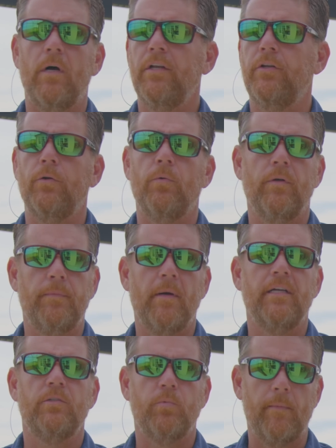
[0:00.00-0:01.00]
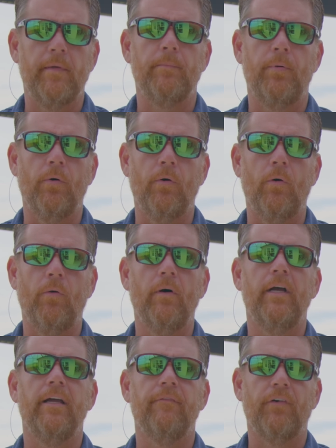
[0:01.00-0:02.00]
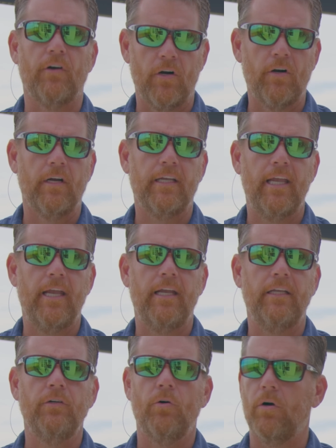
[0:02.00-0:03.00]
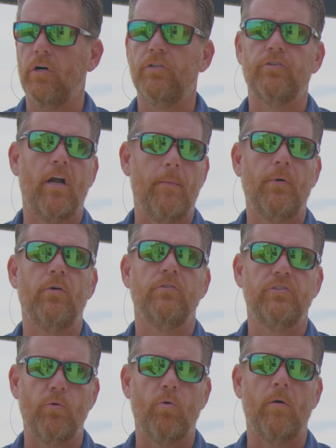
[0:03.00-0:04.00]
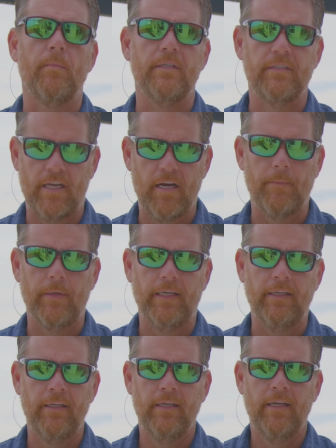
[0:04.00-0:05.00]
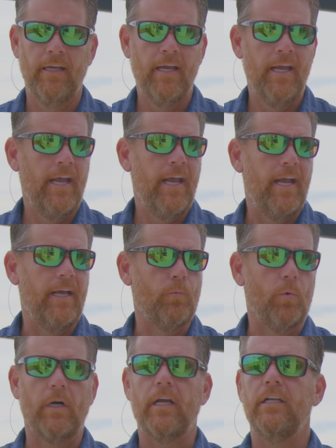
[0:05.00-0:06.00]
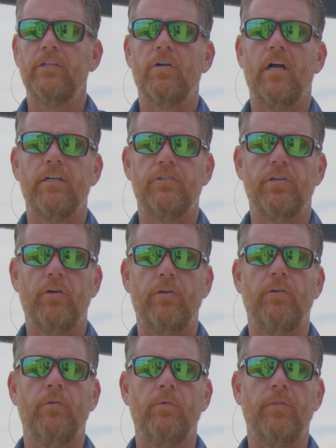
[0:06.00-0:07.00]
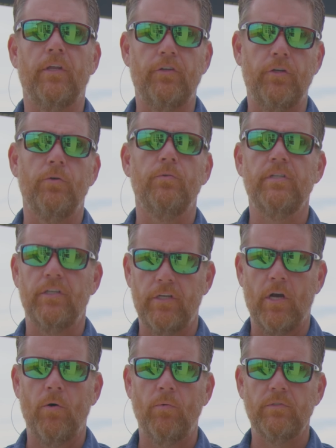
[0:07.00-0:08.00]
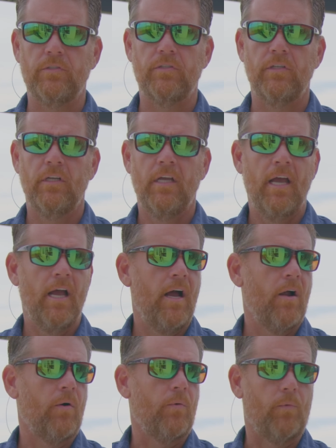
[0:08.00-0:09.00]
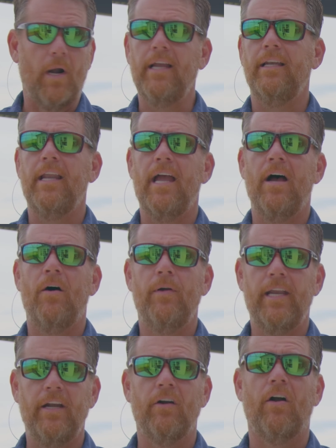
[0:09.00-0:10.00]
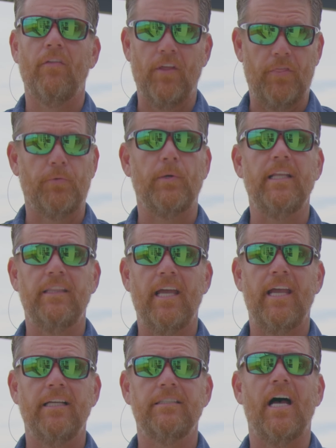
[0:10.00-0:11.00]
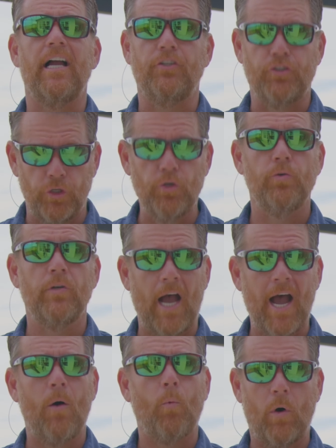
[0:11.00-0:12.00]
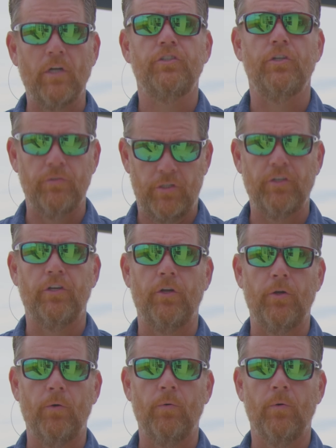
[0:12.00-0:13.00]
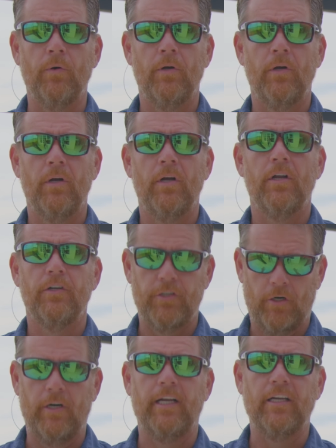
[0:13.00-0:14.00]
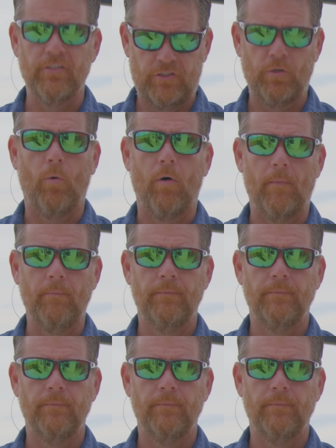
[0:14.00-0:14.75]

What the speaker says: I do with my swimming pool if a hurricane or a tropical storm is coming? And we're going to try to show you the do's and don'ts. Right now, here are the 3 things I do not want you to do during a storm.